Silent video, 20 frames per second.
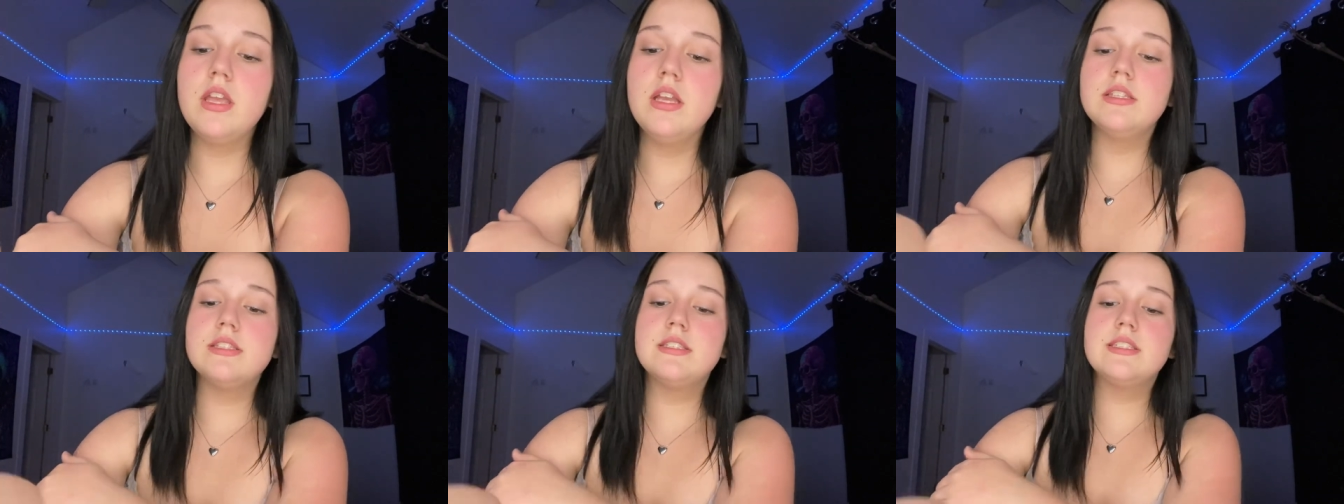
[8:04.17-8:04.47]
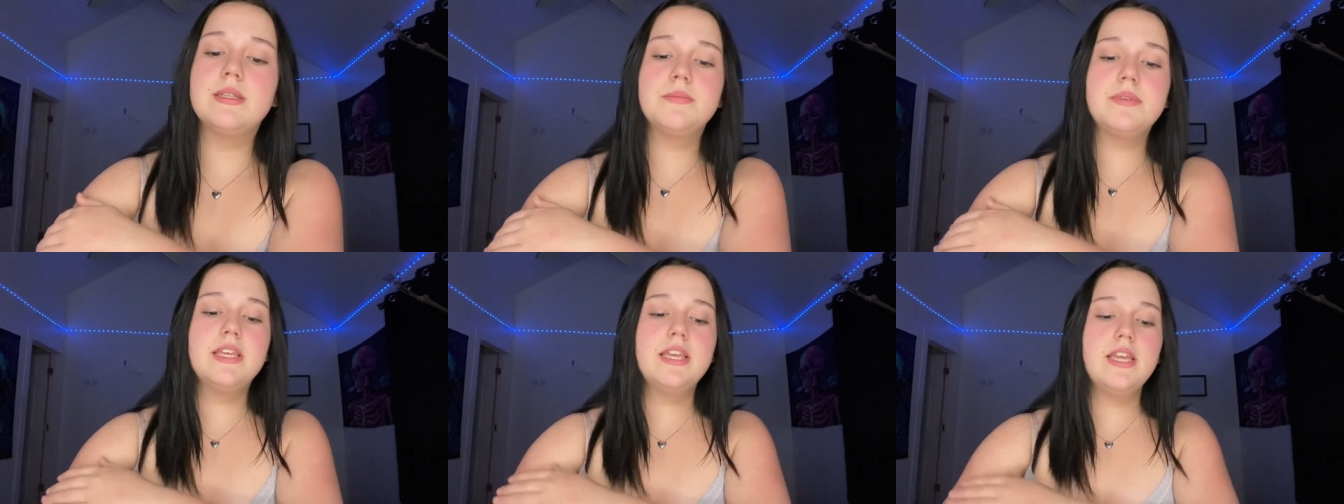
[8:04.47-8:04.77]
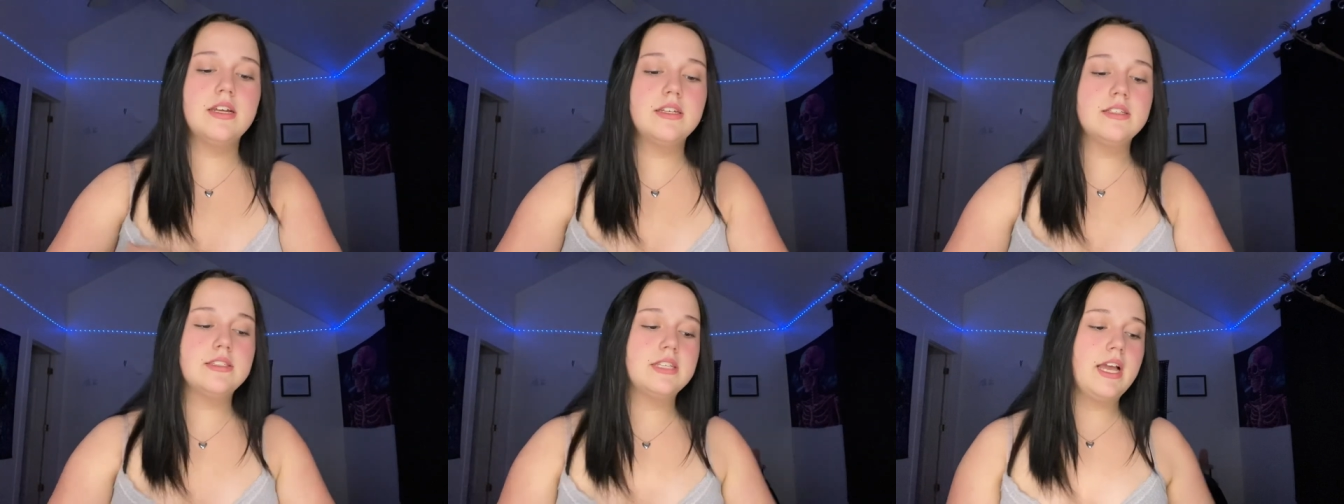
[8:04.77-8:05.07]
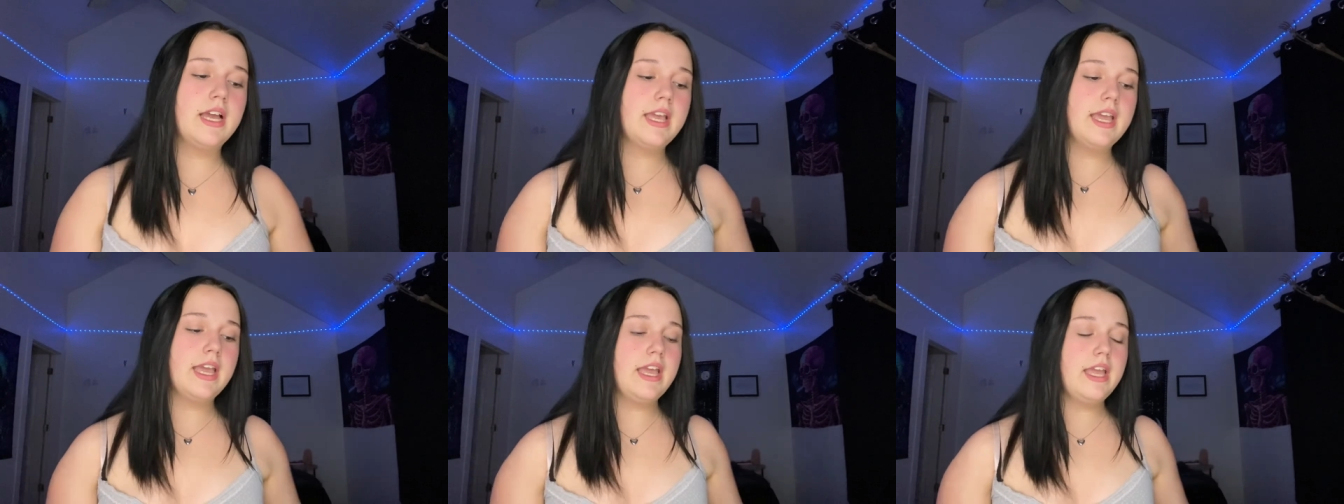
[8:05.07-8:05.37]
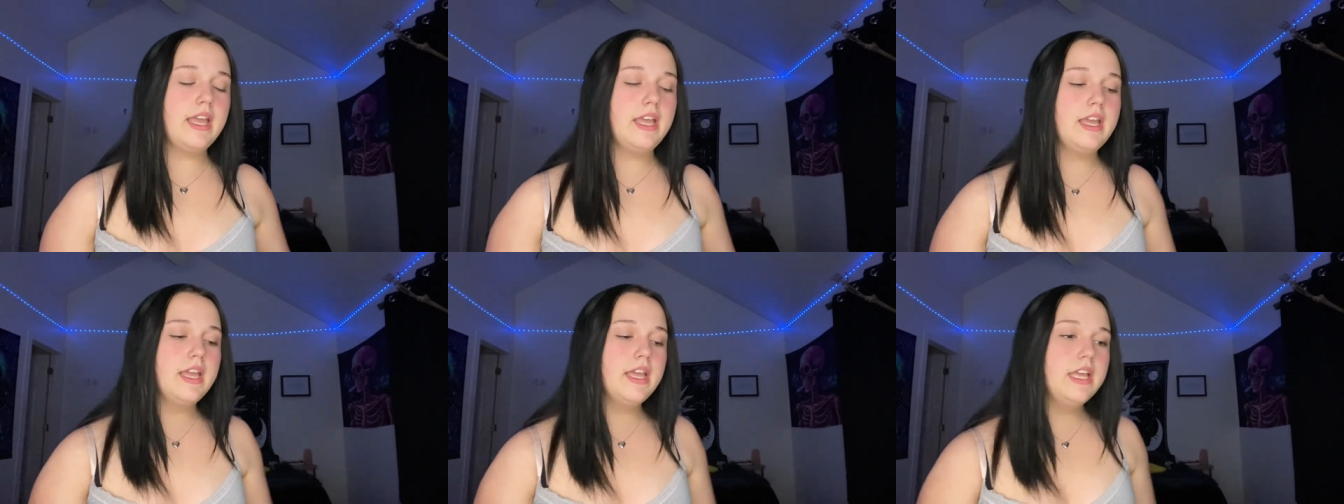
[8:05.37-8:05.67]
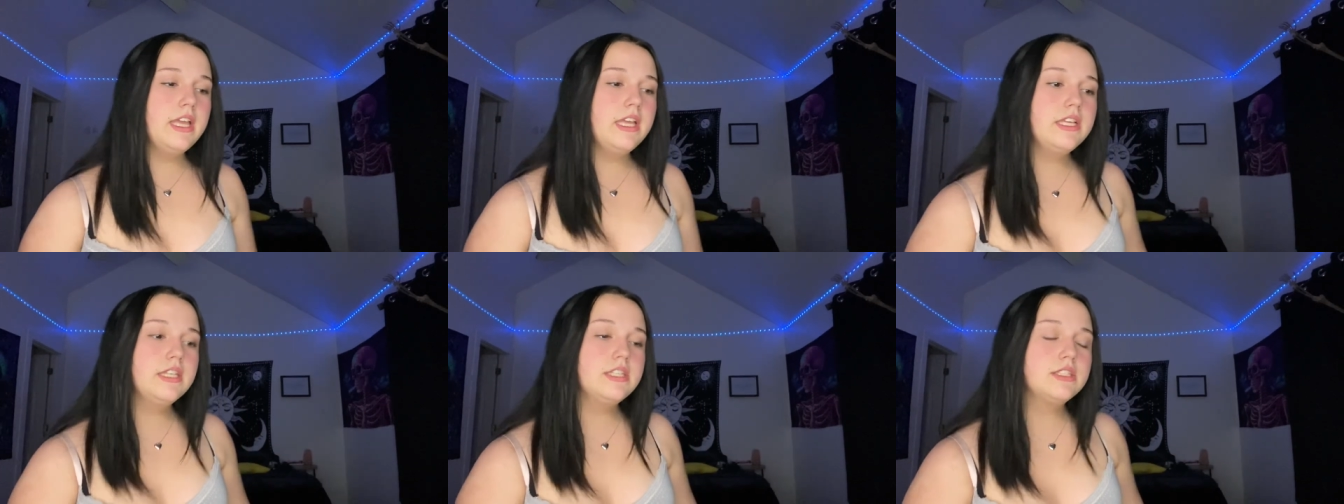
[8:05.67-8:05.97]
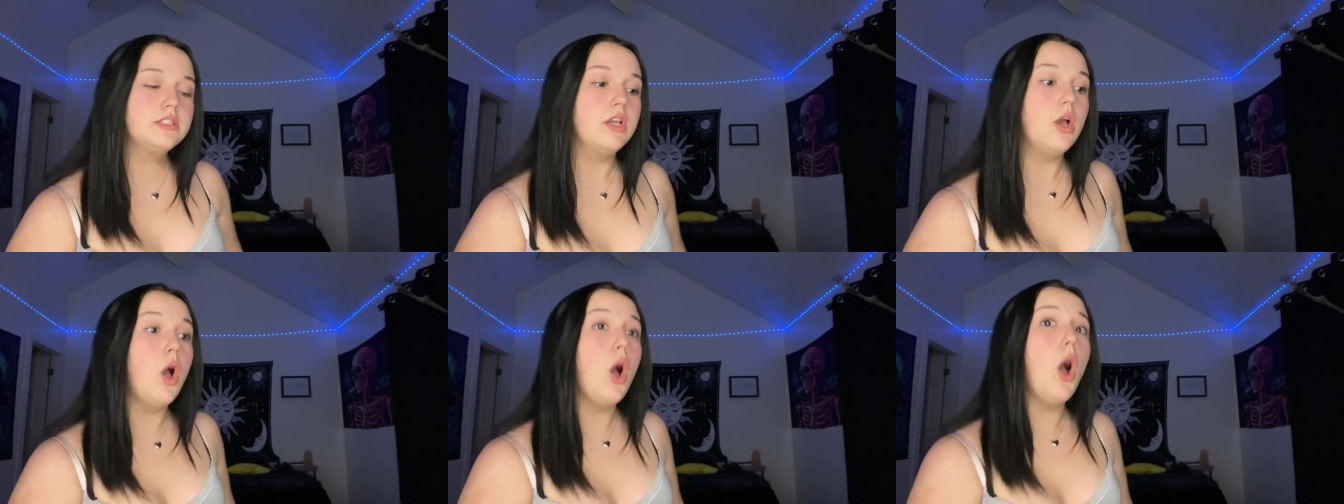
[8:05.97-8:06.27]
Something else I hate is...
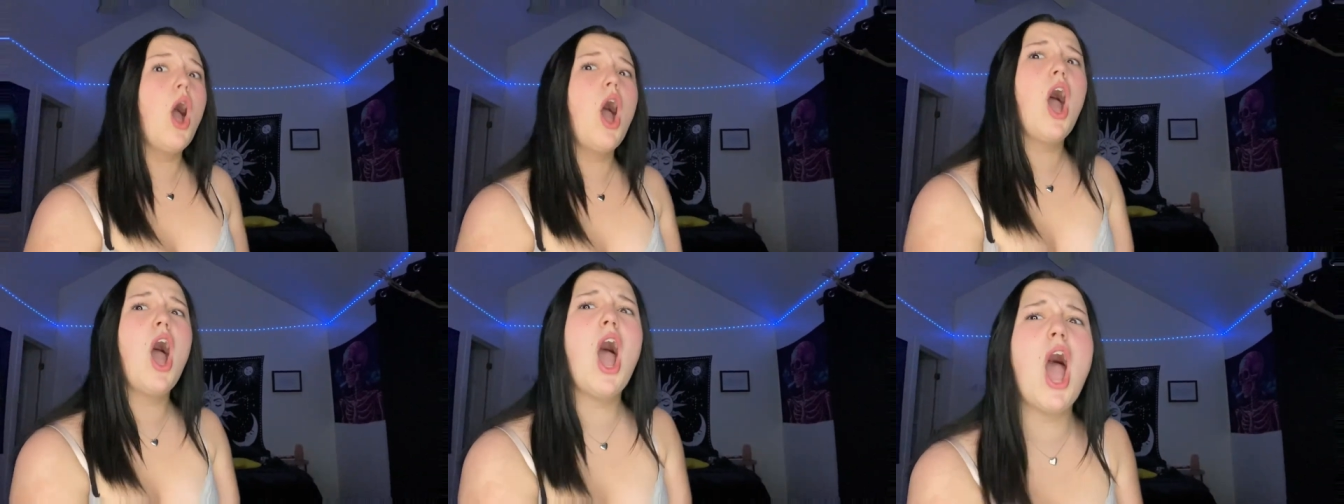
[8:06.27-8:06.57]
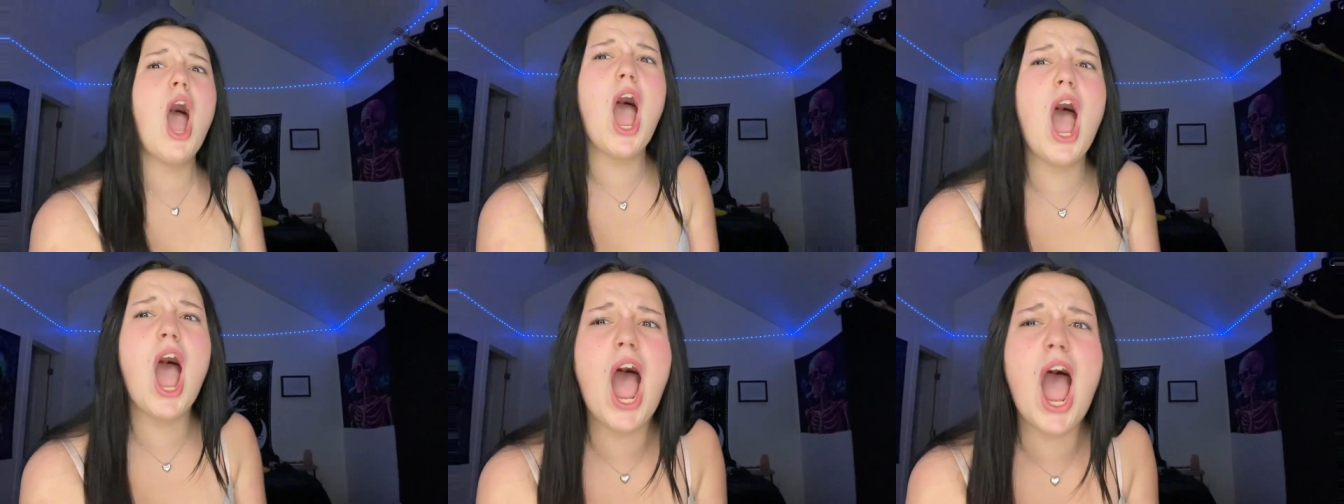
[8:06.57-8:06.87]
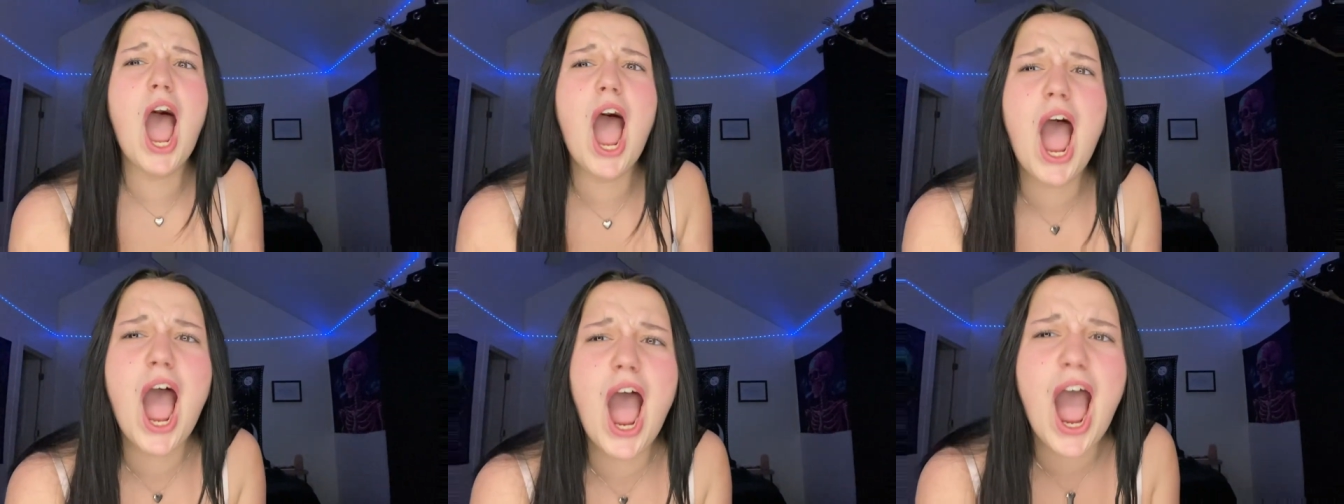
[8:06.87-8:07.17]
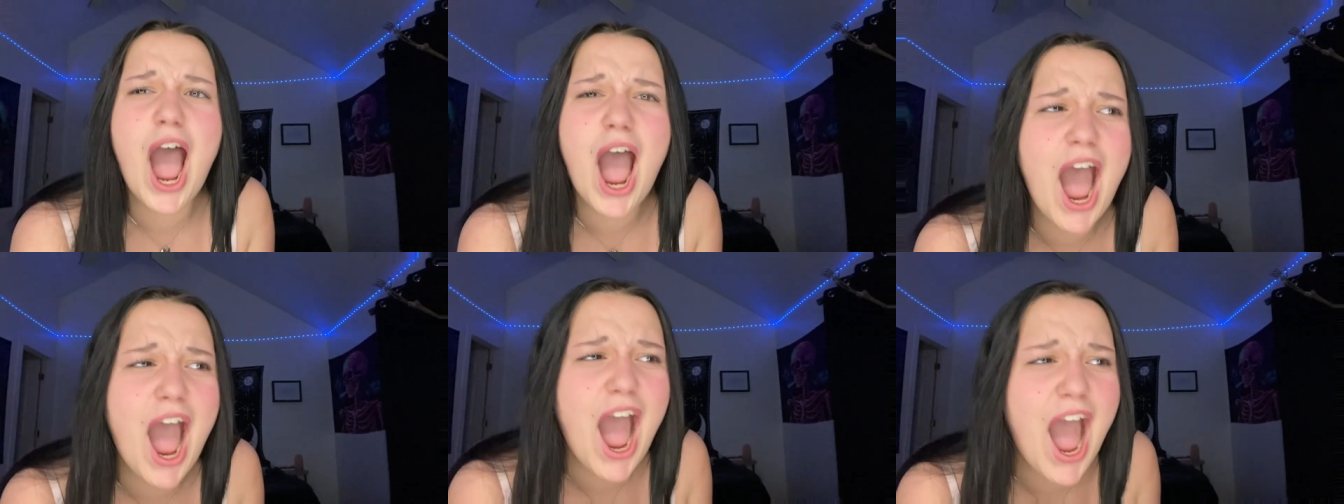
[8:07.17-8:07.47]
Ah!